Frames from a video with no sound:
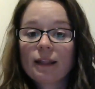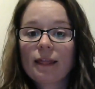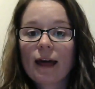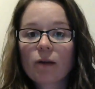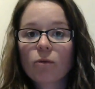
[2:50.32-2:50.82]

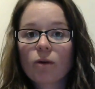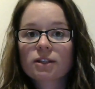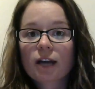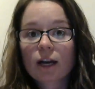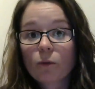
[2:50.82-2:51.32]
that
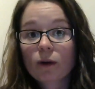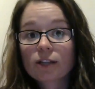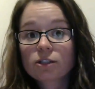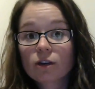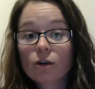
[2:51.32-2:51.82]
was kind of what
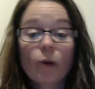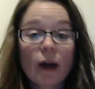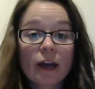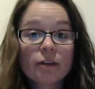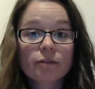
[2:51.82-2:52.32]
I took
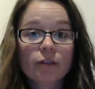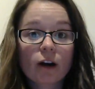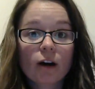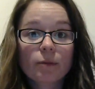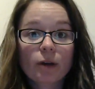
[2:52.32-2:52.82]
away
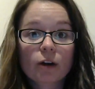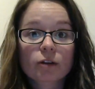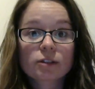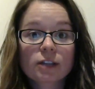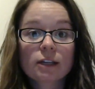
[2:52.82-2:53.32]
from the
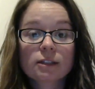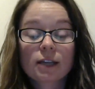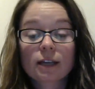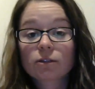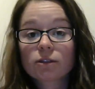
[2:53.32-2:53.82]
article
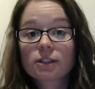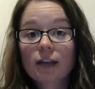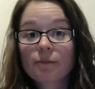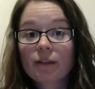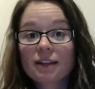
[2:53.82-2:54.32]
titled
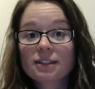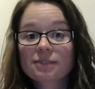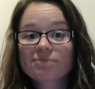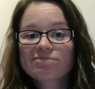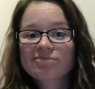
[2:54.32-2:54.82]
Time
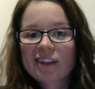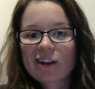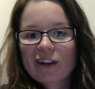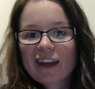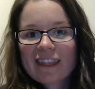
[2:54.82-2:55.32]
Flies.
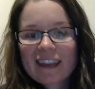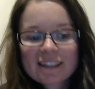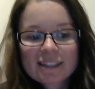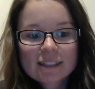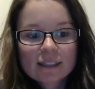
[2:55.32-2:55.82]
All right,
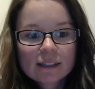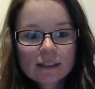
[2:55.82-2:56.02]
thanks.